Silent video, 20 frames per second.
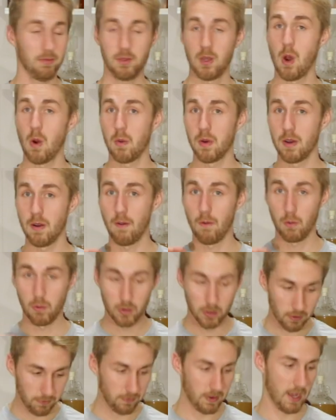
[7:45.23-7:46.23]
going
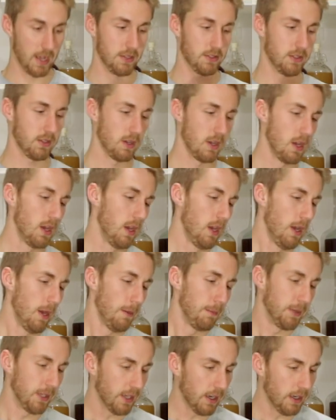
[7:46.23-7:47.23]
real fast
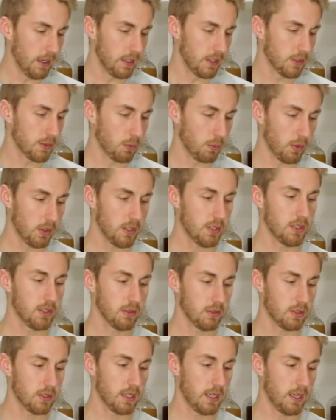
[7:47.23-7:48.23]
because we're
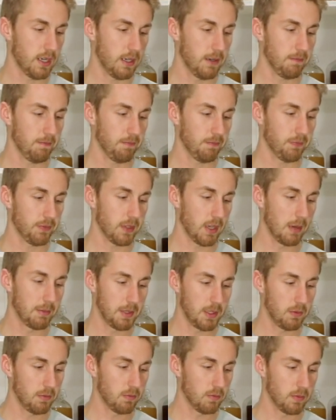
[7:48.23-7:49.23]
still sitting, I
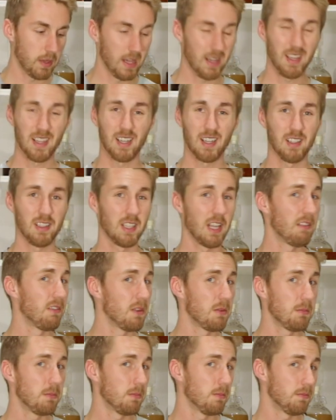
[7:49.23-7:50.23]
mean, at like
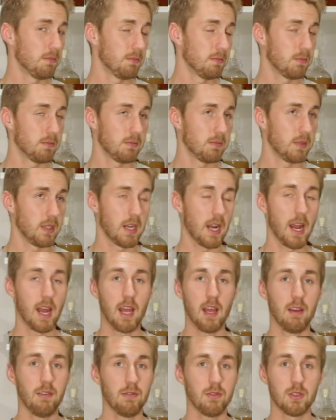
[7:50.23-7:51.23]
11 and a
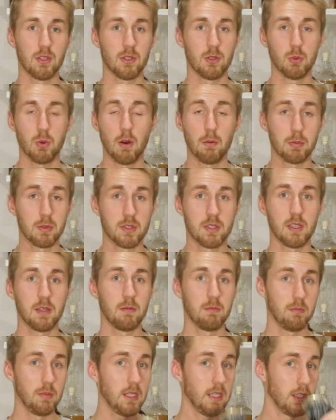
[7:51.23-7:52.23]
half to
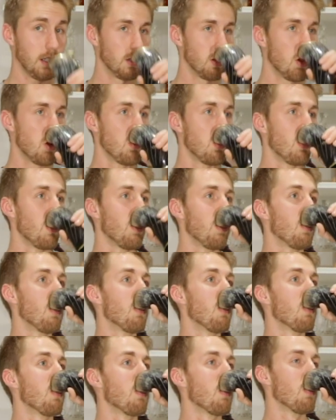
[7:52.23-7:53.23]
12% mead.
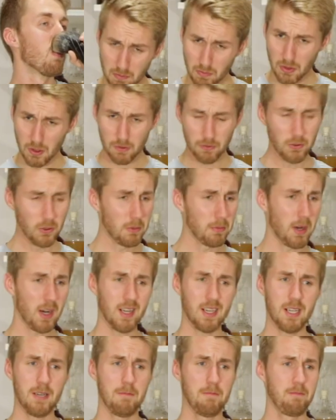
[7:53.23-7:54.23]
Full
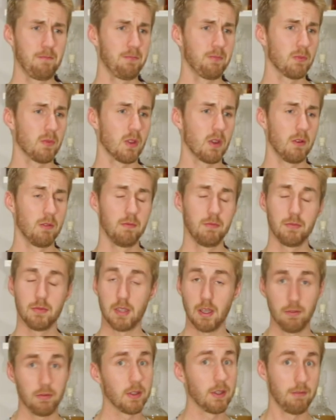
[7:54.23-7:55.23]
bodied,
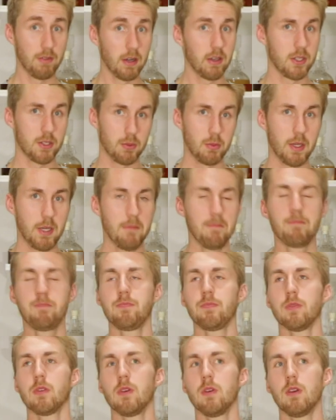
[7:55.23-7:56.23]
definitely very sweet,
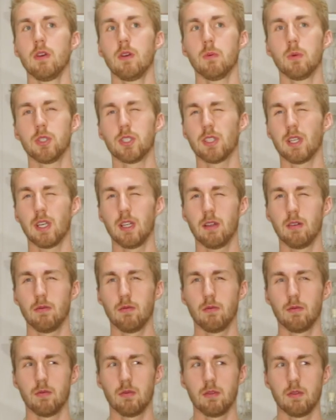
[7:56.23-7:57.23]
which can
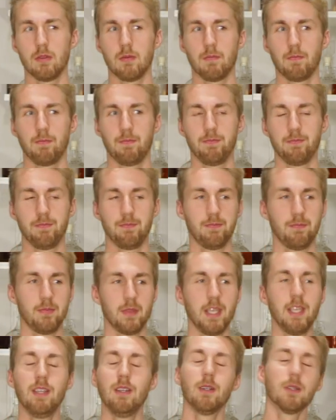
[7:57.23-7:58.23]

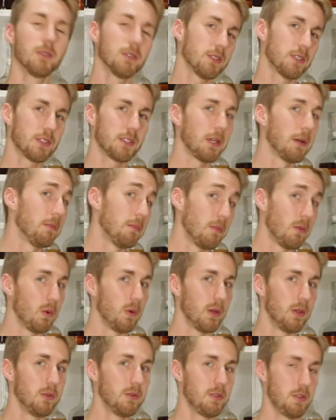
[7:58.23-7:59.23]
mm, heal some
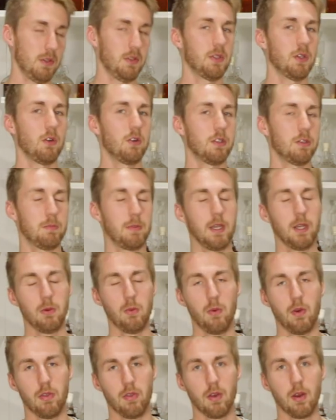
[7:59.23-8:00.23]
wounds, so to speak,
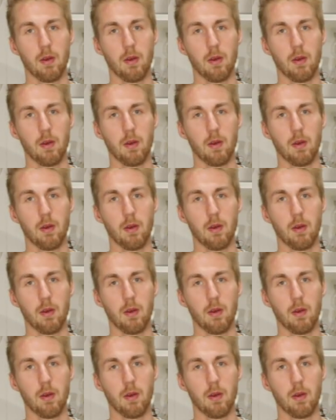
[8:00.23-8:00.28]
with